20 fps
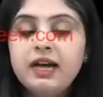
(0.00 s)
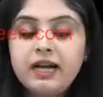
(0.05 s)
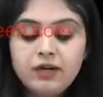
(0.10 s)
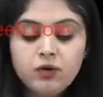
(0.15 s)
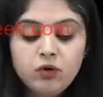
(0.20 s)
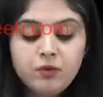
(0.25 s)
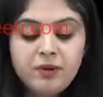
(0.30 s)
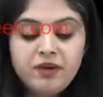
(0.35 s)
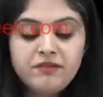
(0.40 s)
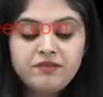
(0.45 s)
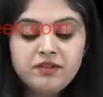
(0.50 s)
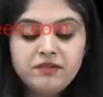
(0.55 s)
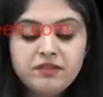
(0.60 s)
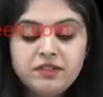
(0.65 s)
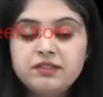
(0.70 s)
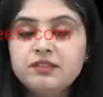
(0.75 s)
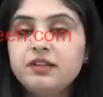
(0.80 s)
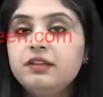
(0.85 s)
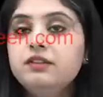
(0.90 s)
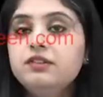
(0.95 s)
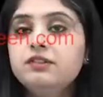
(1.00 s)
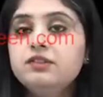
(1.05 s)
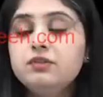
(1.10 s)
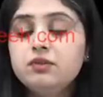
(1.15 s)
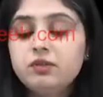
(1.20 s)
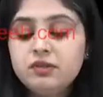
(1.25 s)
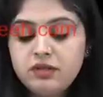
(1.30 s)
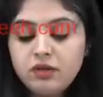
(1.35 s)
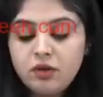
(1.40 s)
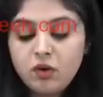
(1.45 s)
I hope everyone's
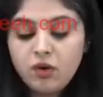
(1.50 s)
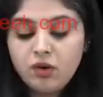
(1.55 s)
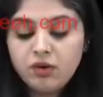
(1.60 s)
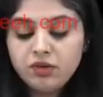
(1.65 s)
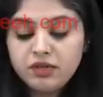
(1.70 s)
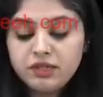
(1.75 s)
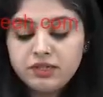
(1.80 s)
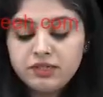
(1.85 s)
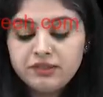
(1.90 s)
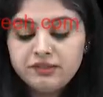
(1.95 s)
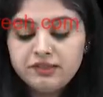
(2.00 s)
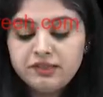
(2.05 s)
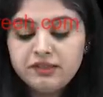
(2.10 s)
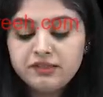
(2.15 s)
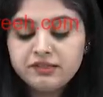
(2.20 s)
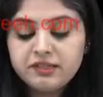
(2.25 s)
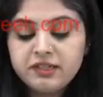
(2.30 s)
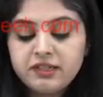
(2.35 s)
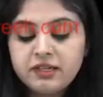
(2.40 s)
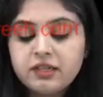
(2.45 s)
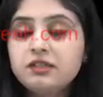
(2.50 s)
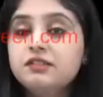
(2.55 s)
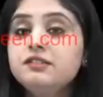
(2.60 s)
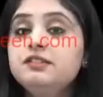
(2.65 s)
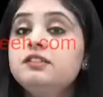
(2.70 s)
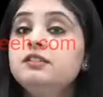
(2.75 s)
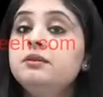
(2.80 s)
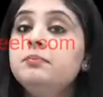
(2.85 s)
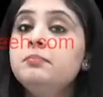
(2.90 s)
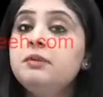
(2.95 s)
understood. Or a disease that
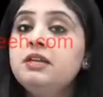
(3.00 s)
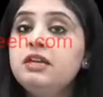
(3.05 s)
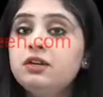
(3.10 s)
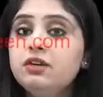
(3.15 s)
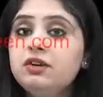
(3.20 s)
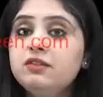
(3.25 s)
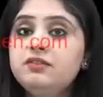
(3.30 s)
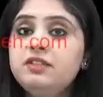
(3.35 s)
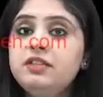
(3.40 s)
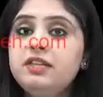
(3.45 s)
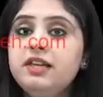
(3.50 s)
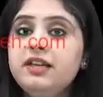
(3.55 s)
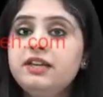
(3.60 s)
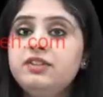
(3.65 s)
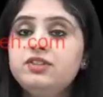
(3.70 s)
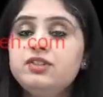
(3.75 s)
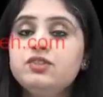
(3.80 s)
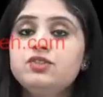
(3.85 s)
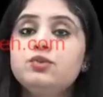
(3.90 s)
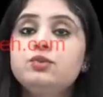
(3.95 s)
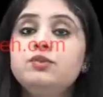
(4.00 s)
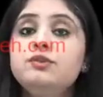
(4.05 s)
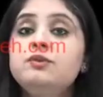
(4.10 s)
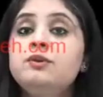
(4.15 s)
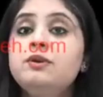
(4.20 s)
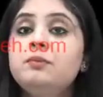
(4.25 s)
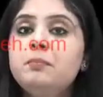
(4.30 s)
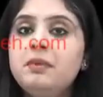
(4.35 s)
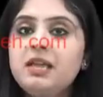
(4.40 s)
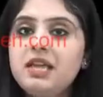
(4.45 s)
occurs in the peak of the age and shows
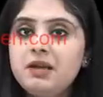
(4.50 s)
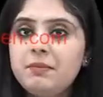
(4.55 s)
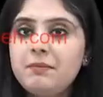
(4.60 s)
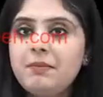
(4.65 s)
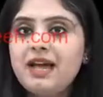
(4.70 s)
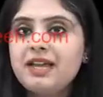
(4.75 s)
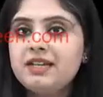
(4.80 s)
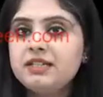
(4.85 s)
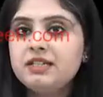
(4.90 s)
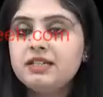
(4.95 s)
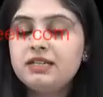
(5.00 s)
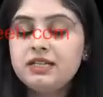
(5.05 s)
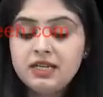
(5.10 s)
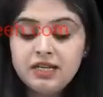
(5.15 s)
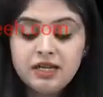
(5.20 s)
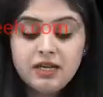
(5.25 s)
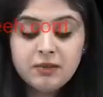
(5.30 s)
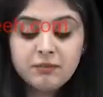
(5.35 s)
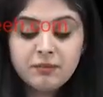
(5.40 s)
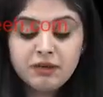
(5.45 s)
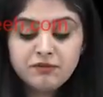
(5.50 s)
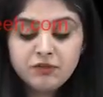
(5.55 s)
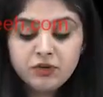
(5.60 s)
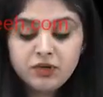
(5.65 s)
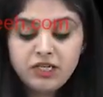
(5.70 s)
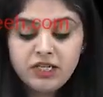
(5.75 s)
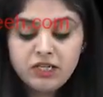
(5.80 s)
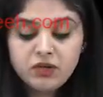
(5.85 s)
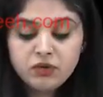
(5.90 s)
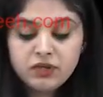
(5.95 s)
you a peak pattern. But
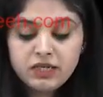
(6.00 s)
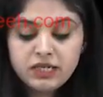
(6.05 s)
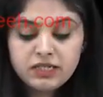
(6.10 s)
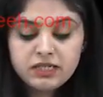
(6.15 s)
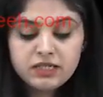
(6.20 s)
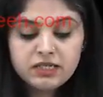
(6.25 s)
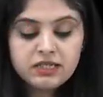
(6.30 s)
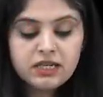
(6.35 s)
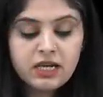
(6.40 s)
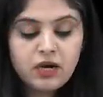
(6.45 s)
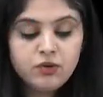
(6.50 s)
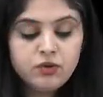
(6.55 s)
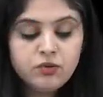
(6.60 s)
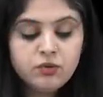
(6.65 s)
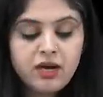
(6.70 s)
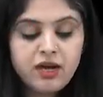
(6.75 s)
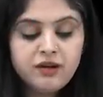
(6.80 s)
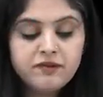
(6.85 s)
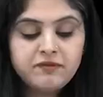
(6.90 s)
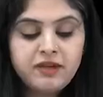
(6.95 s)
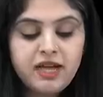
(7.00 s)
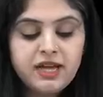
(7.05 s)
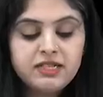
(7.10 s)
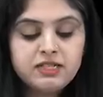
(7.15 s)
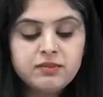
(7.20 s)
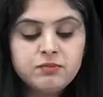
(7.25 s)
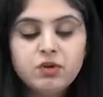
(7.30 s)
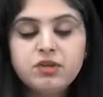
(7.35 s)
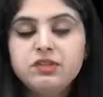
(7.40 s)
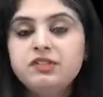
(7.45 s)
for neonatal, now you have
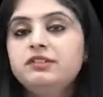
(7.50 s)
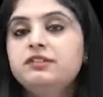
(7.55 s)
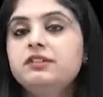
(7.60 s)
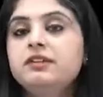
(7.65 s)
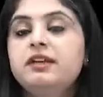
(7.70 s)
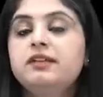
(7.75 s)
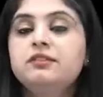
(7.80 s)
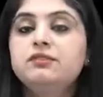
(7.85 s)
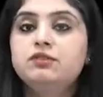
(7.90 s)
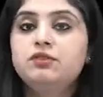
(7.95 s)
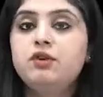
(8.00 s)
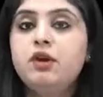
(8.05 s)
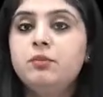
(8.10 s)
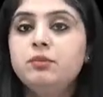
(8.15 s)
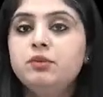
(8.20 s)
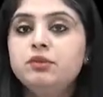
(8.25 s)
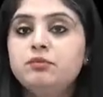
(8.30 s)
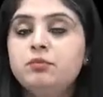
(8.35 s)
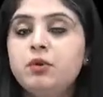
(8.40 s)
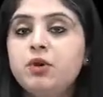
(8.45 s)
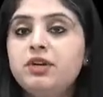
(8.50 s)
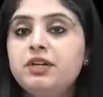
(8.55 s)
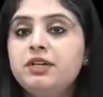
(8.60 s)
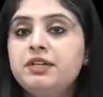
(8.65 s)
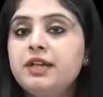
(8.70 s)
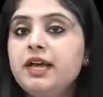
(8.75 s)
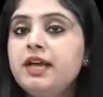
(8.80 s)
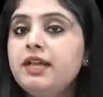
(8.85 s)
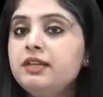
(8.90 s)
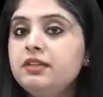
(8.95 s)
antibodies against
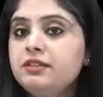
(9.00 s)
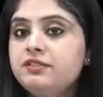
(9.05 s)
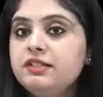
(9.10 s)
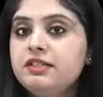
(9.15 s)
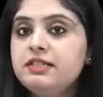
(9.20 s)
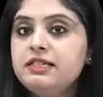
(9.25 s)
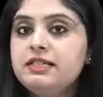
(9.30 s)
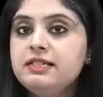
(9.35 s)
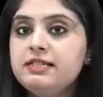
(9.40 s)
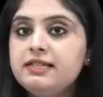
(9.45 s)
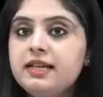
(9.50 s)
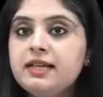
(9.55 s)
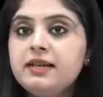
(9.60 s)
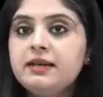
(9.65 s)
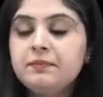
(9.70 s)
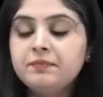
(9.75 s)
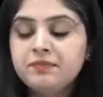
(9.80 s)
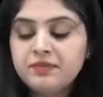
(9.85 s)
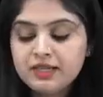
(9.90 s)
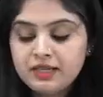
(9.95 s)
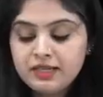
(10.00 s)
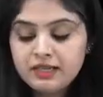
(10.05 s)
thrombospondin and CD10.